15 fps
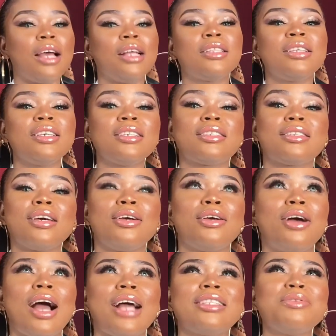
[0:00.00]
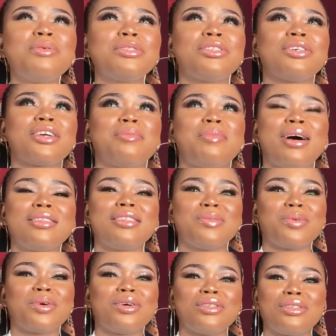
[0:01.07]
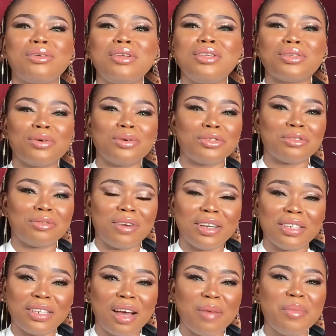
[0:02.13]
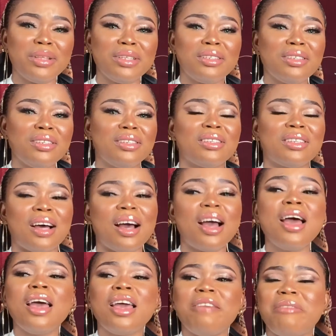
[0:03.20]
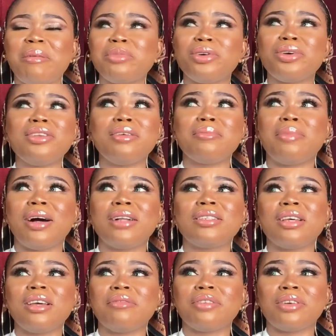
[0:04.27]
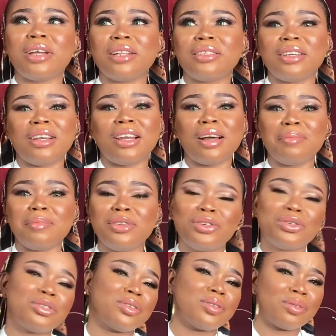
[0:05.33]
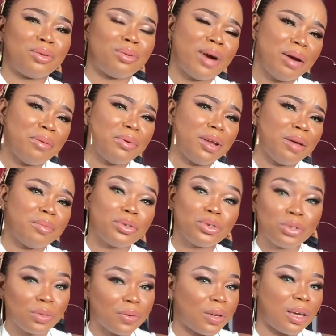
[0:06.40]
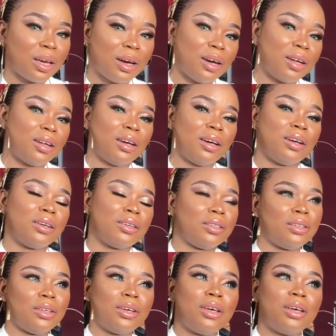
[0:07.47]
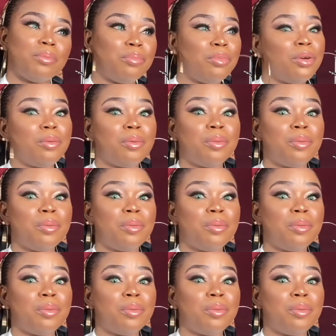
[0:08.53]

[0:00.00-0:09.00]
This I didn't want to talk about it because it's always controversial, but the thing is that if I'm talking about every other thing and I'm be truthful, why wouldn't I be truthful in Ghana? If